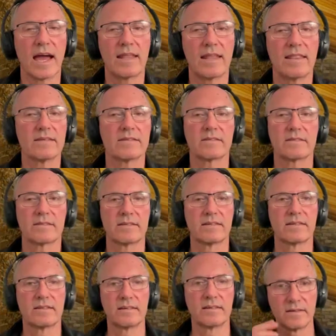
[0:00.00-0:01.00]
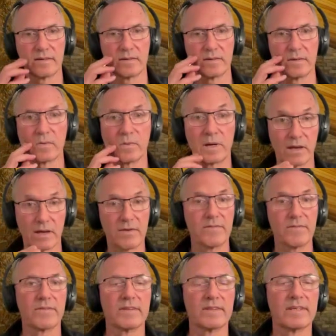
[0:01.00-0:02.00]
Yeah, and there's where you